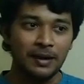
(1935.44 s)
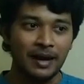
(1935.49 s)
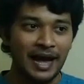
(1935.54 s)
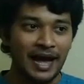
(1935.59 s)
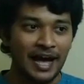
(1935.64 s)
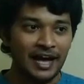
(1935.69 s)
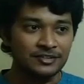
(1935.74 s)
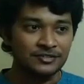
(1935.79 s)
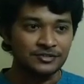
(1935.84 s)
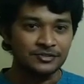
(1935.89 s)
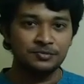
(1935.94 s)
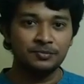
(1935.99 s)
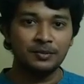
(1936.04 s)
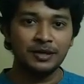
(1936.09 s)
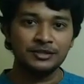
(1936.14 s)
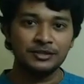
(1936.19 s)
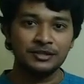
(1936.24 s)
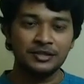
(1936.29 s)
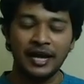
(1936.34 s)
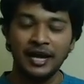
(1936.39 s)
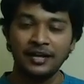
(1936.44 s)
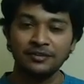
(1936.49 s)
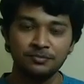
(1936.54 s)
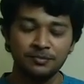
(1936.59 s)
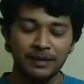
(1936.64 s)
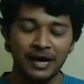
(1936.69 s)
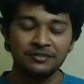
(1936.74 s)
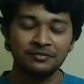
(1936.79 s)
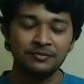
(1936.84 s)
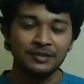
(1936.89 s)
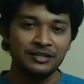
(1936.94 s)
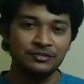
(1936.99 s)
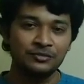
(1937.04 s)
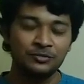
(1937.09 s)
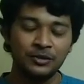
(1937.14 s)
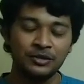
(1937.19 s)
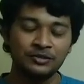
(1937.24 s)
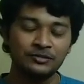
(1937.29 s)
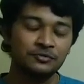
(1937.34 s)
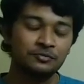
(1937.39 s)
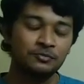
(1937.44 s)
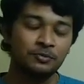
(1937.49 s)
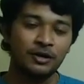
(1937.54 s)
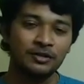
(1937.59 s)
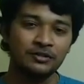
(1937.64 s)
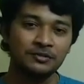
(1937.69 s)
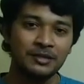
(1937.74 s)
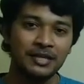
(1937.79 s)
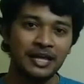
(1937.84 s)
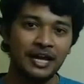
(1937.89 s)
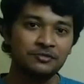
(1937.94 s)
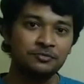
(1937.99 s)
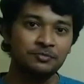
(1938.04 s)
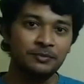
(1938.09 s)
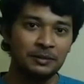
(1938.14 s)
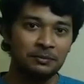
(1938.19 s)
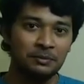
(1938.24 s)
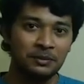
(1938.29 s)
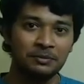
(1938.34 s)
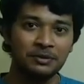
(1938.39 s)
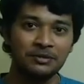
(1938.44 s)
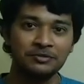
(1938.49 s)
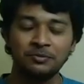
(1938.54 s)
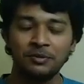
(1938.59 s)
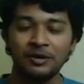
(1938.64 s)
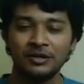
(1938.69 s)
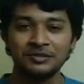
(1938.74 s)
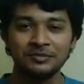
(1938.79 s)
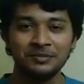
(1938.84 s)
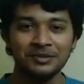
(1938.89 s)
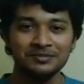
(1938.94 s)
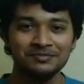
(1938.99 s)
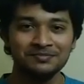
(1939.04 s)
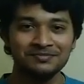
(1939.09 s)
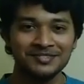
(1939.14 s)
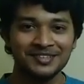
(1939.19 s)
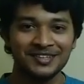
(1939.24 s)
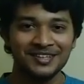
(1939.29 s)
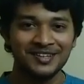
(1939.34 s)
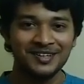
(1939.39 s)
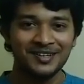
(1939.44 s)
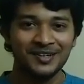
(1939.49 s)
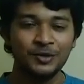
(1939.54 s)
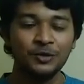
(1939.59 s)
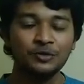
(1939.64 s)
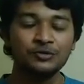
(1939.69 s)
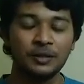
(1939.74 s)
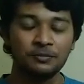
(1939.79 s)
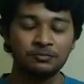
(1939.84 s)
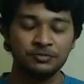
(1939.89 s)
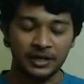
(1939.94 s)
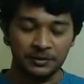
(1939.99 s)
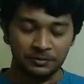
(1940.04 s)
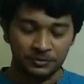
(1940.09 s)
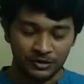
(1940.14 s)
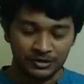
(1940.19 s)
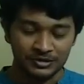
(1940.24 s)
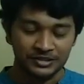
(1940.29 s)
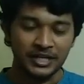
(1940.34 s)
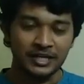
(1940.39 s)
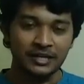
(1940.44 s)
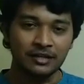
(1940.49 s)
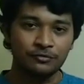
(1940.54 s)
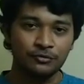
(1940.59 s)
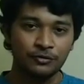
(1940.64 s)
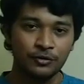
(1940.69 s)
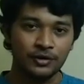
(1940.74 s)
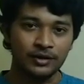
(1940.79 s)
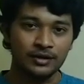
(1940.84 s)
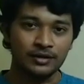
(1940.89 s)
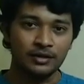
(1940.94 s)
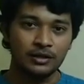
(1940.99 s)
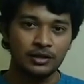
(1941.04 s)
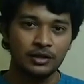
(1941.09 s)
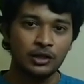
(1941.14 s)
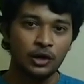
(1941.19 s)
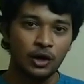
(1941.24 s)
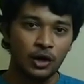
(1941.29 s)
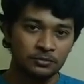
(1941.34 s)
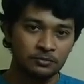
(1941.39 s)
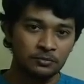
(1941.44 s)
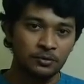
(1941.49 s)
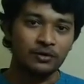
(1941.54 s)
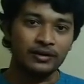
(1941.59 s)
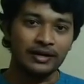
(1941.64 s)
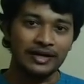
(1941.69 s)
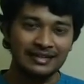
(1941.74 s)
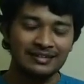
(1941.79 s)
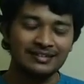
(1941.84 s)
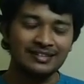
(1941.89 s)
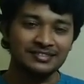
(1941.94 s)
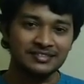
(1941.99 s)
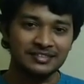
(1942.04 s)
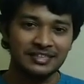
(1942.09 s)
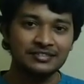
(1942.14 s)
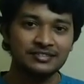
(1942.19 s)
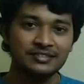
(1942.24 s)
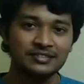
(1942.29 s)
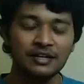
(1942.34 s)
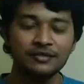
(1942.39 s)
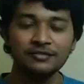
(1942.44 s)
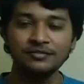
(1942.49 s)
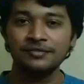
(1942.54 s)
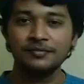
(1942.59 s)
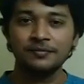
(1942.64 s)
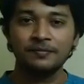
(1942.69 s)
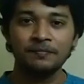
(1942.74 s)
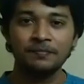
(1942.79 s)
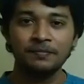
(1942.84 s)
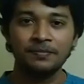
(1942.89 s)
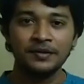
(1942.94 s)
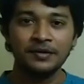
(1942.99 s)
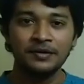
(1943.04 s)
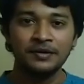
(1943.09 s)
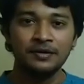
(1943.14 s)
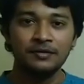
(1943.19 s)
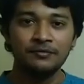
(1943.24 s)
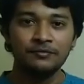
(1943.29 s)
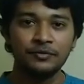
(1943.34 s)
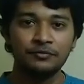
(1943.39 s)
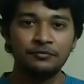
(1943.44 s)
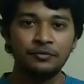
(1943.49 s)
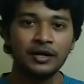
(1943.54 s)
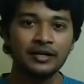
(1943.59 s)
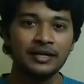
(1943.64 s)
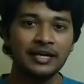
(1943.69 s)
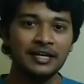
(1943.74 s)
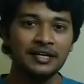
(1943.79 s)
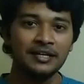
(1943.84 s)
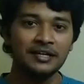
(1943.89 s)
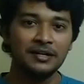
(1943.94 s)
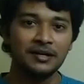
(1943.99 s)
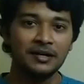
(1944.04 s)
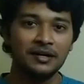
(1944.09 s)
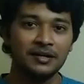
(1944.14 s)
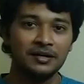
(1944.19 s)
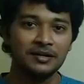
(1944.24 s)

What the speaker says: as many students as possible, as many people as possible. Do subscribe to our channel for a lot more interesting stuff. We're working